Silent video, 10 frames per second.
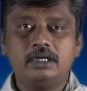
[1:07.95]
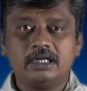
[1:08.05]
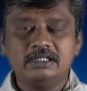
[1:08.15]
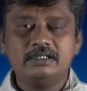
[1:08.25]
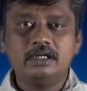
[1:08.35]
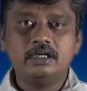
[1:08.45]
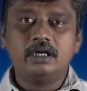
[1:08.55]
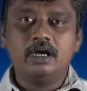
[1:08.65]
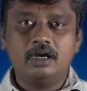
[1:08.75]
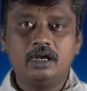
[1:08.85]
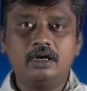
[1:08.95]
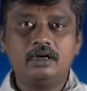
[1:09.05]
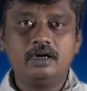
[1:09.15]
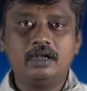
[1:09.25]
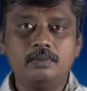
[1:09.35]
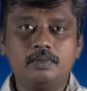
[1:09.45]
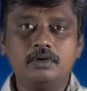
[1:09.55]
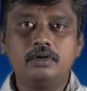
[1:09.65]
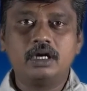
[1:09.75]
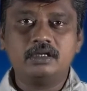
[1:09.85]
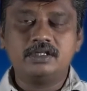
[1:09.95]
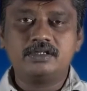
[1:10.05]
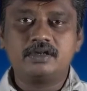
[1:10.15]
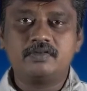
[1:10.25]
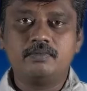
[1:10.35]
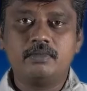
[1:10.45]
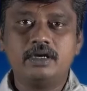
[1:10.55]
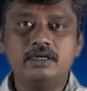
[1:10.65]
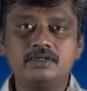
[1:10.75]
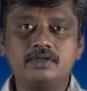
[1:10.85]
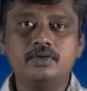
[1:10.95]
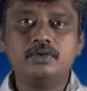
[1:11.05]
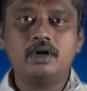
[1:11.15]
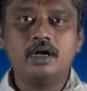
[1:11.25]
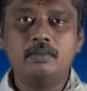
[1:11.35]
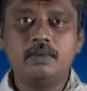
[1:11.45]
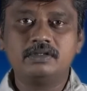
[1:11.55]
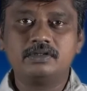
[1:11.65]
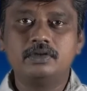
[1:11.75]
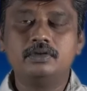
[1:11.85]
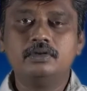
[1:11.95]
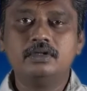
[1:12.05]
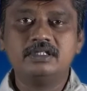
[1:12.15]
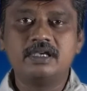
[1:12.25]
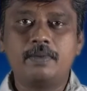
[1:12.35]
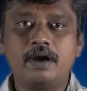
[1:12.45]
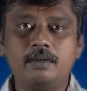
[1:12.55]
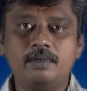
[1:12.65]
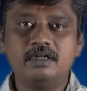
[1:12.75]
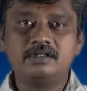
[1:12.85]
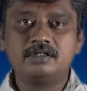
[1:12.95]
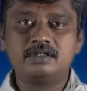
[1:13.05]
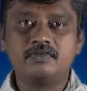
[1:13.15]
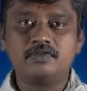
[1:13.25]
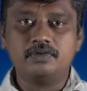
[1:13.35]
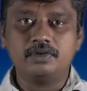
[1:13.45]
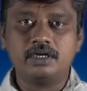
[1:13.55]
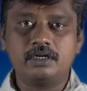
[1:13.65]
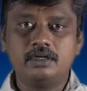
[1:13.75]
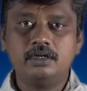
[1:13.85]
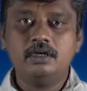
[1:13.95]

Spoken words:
Consider an electric dipole consists of minus q and plus q separated by distance of 2a.